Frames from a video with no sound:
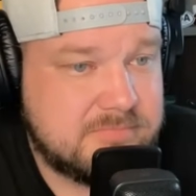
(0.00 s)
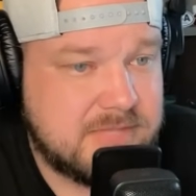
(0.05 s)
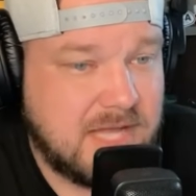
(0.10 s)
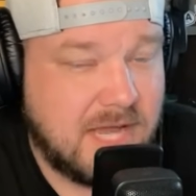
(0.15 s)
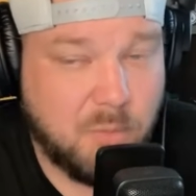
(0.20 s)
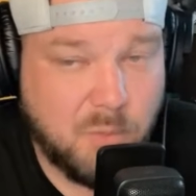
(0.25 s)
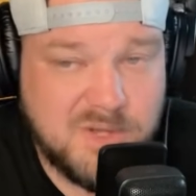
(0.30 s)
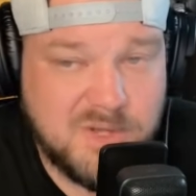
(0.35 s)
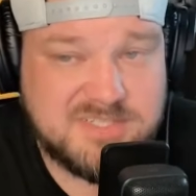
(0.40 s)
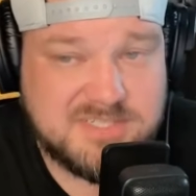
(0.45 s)

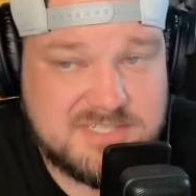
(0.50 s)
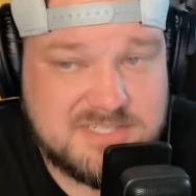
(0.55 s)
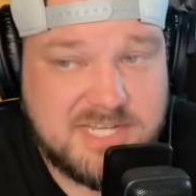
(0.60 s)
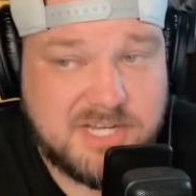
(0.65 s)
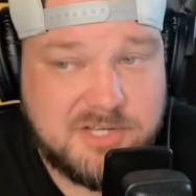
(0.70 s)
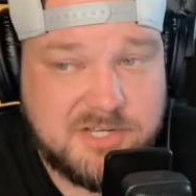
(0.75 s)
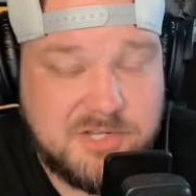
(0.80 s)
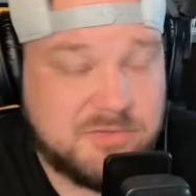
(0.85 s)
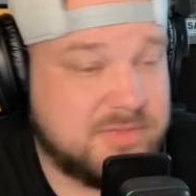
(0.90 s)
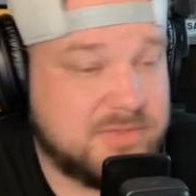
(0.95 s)
I want to
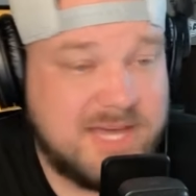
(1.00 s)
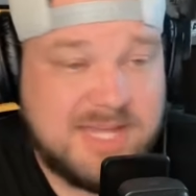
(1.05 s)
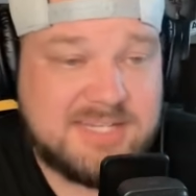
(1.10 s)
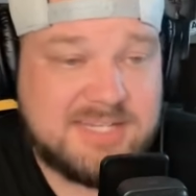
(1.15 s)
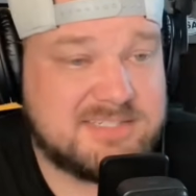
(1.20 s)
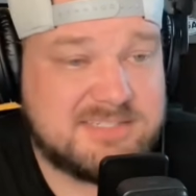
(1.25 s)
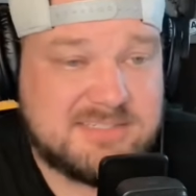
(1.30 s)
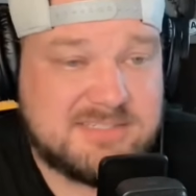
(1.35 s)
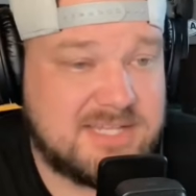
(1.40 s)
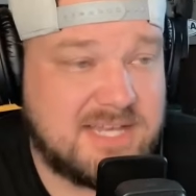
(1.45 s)
tell you that
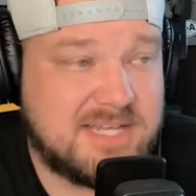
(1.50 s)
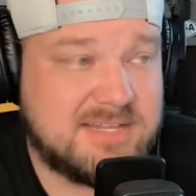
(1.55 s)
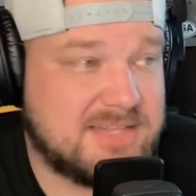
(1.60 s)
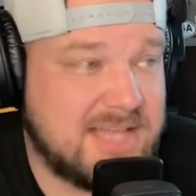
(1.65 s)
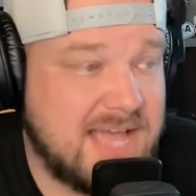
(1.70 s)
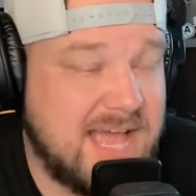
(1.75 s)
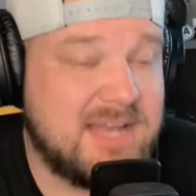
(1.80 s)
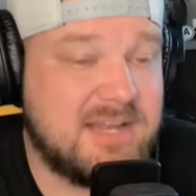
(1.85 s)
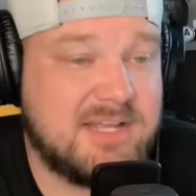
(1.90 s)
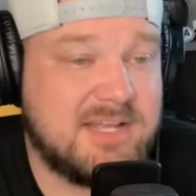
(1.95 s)
is that
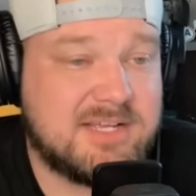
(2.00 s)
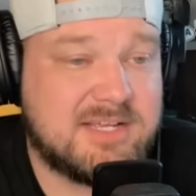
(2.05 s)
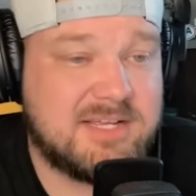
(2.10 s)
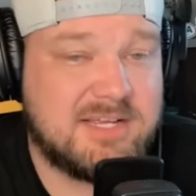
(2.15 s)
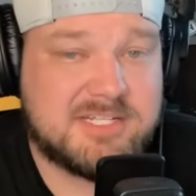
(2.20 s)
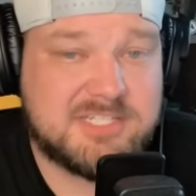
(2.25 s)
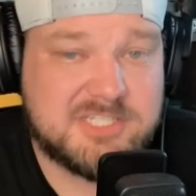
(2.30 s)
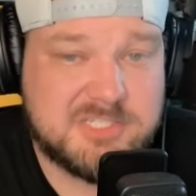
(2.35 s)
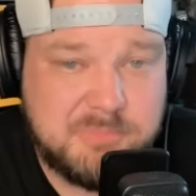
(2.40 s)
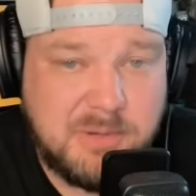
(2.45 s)
that
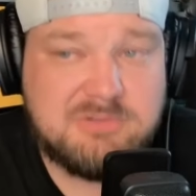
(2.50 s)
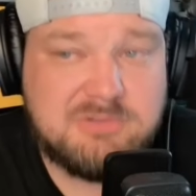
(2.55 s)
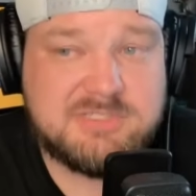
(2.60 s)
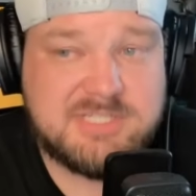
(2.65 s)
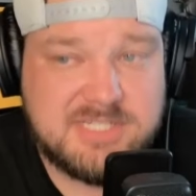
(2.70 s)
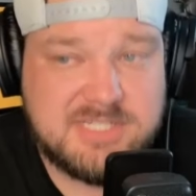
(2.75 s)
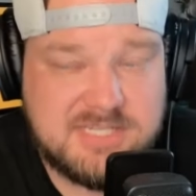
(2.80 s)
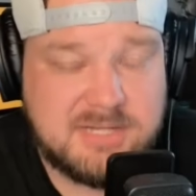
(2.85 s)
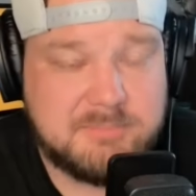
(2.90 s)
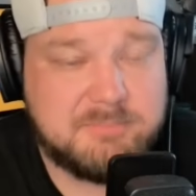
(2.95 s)

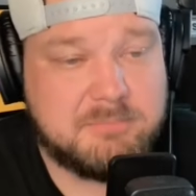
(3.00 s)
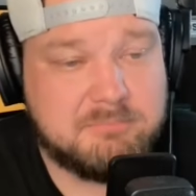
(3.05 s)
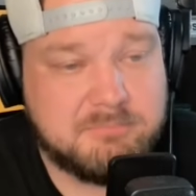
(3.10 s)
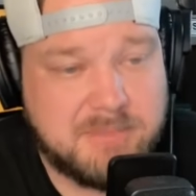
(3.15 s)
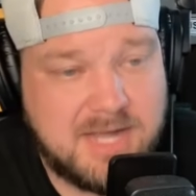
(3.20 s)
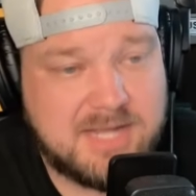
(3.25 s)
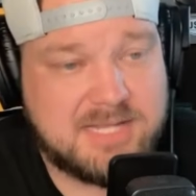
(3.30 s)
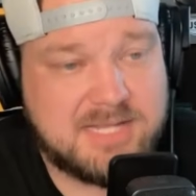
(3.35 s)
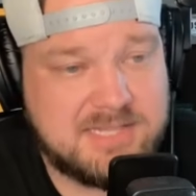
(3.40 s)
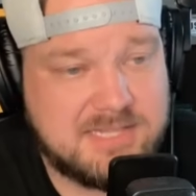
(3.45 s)
exposing them and
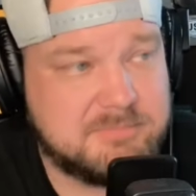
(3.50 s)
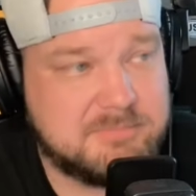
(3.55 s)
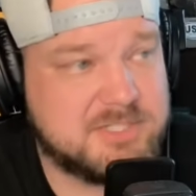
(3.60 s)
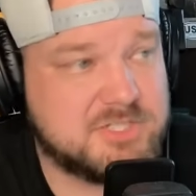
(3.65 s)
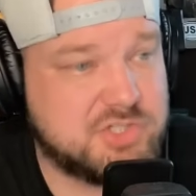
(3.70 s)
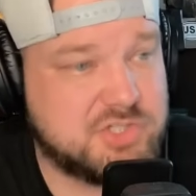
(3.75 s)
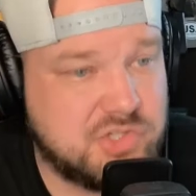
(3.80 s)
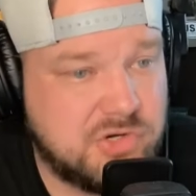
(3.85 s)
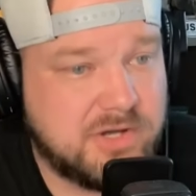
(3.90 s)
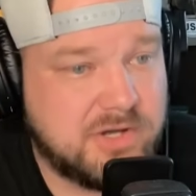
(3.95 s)
mocking them
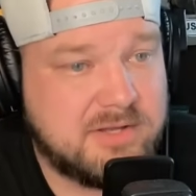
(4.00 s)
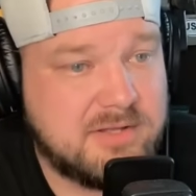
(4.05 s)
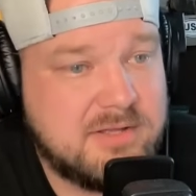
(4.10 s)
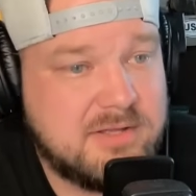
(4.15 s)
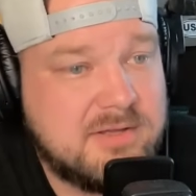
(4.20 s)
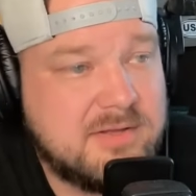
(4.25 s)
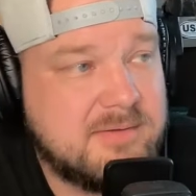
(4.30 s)
is good.